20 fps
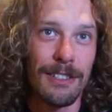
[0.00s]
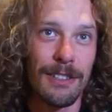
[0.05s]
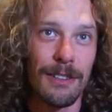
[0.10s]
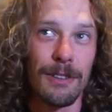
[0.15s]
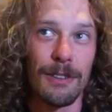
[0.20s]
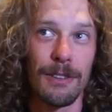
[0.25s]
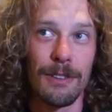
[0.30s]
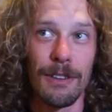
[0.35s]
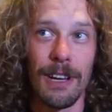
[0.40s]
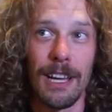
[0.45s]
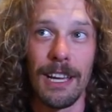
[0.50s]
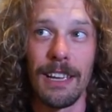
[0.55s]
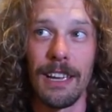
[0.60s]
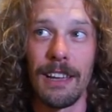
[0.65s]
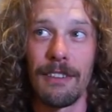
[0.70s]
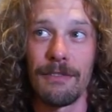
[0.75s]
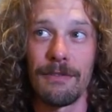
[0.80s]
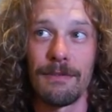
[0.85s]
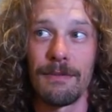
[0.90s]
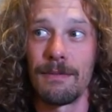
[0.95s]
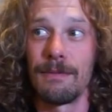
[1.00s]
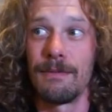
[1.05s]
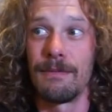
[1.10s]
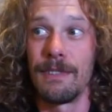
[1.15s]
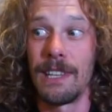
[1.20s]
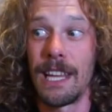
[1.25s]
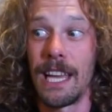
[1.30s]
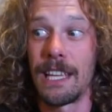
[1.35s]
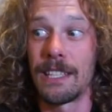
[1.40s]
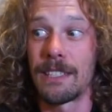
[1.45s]
So I have
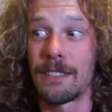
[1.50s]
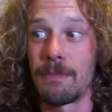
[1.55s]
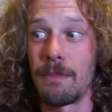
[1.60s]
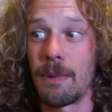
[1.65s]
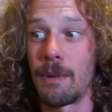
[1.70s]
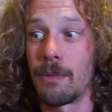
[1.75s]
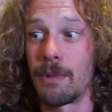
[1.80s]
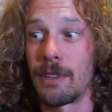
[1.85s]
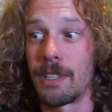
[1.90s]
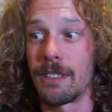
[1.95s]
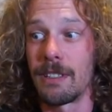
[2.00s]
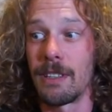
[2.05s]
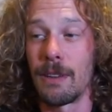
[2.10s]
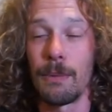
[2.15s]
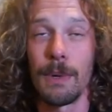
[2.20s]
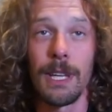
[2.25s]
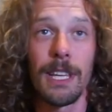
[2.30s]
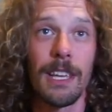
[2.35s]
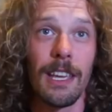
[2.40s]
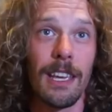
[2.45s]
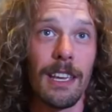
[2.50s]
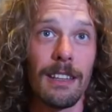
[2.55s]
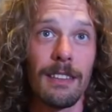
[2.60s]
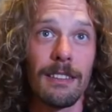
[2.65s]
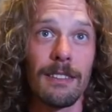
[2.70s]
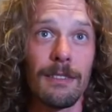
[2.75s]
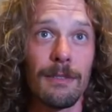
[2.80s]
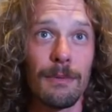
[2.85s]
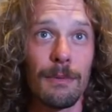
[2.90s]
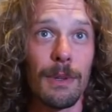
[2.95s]
nice memory in the
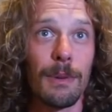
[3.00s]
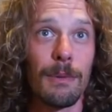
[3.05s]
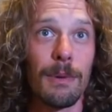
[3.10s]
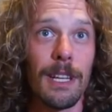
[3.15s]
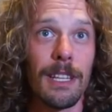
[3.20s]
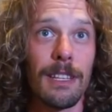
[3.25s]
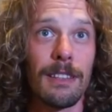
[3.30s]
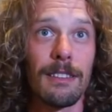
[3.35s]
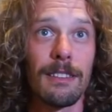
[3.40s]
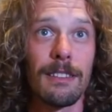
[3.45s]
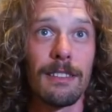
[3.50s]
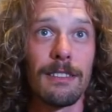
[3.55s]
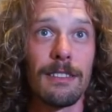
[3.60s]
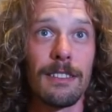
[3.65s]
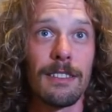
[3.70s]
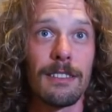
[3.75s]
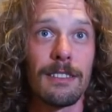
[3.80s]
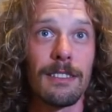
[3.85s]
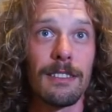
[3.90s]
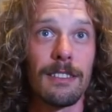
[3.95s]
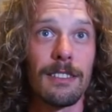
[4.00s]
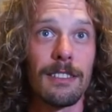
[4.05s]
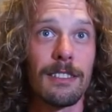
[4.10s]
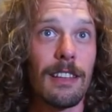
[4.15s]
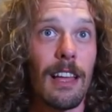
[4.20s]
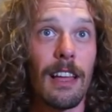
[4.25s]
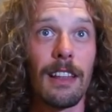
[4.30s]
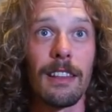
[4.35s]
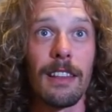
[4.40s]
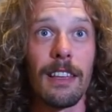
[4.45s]
weekend. We went just on the
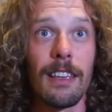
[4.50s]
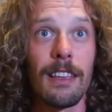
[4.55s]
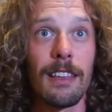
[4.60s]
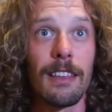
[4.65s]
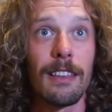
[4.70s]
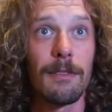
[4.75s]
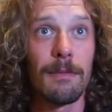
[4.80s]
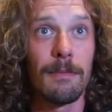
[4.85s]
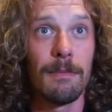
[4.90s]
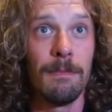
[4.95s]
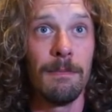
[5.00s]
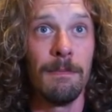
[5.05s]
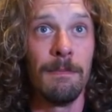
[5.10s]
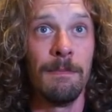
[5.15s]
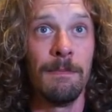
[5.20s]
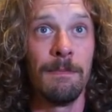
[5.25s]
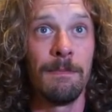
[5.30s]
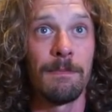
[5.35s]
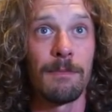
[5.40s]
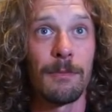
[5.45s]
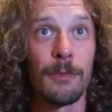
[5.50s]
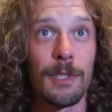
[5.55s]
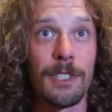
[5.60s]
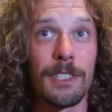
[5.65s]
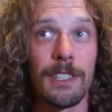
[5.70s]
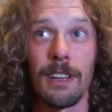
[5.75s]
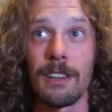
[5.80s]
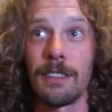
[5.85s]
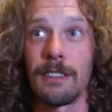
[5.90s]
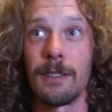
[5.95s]
Sunday. We
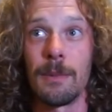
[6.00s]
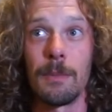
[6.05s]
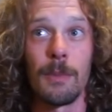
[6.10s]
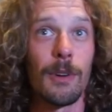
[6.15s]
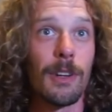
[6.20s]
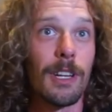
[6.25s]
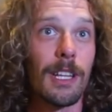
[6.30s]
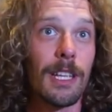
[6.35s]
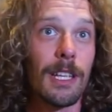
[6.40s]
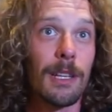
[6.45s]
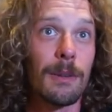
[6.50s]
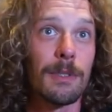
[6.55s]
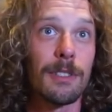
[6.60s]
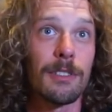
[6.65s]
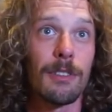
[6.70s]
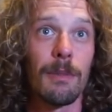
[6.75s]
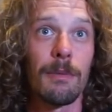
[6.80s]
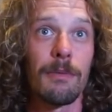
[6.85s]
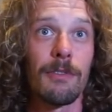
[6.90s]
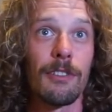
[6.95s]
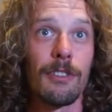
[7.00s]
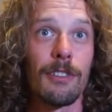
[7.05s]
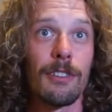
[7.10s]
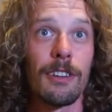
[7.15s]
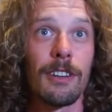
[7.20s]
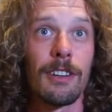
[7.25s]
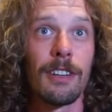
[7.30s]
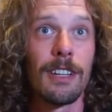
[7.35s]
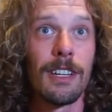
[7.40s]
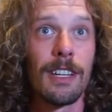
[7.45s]
start in the morning, we stop
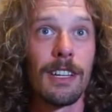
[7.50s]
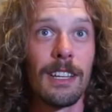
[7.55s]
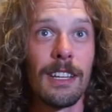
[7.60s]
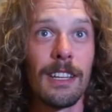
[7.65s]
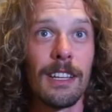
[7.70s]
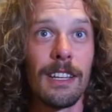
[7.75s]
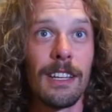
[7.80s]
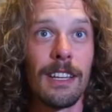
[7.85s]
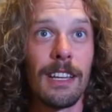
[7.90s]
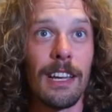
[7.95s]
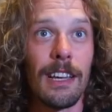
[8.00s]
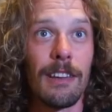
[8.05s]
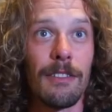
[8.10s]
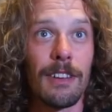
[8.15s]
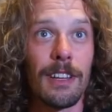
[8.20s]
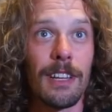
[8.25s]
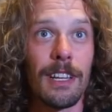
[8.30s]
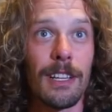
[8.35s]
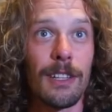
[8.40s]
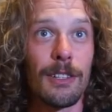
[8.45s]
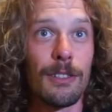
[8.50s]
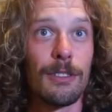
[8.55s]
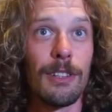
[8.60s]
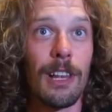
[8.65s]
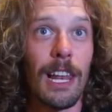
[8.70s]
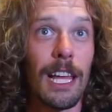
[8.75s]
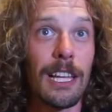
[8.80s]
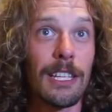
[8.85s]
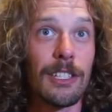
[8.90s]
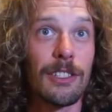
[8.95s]
for have a good
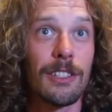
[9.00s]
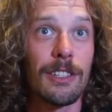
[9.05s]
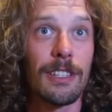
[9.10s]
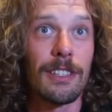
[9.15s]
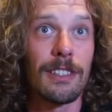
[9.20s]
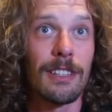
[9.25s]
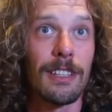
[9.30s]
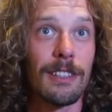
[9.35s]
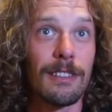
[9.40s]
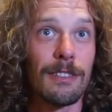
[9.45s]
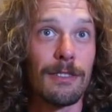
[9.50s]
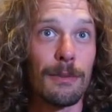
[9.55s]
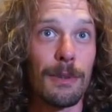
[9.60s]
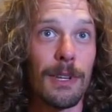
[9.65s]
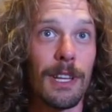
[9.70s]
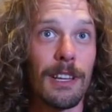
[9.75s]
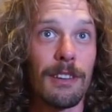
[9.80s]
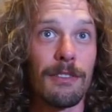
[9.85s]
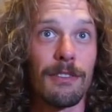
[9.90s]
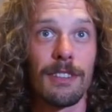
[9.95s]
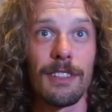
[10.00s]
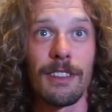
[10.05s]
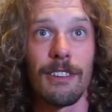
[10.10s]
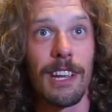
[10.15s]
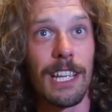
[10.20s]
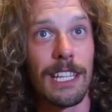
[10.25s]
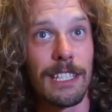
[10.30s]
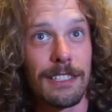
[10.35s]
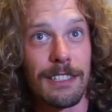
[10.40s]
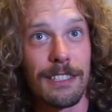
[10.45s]
lunch, and then we have a
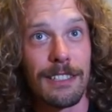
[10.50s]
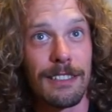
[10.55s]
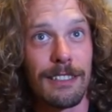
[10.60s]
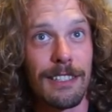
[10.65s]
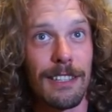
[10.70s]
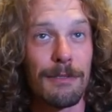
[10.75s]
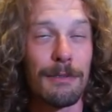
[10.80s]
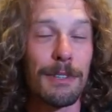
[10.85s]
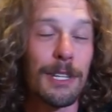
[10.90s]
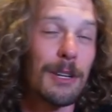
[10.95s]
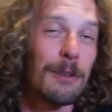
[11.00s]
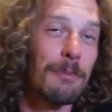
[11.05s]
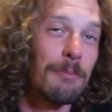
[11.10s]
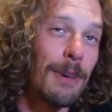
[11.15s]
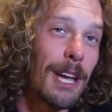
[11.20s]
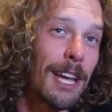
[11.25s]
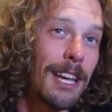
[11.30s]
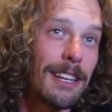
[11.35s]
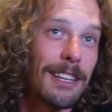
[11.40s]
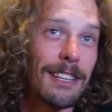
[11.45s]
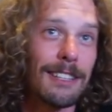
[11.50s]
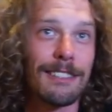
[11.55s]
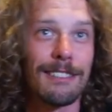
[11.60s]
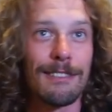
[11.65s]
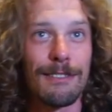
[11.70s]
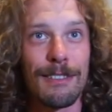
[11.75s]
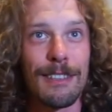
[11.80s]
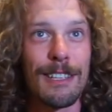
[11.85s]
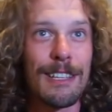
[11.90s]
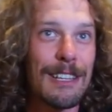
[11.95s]
race, and then we come back,
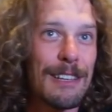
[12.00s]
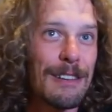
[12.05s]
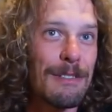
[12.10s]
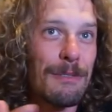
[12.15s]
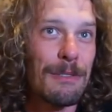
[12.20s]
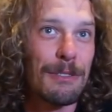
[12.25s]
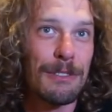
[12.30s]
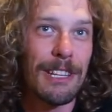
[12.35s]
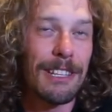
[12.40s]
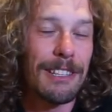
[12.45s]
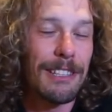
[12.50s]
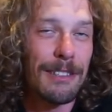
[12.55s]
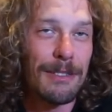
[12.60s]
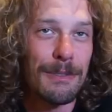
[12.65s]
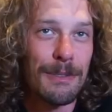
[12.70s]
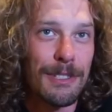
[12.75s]
and it was like this.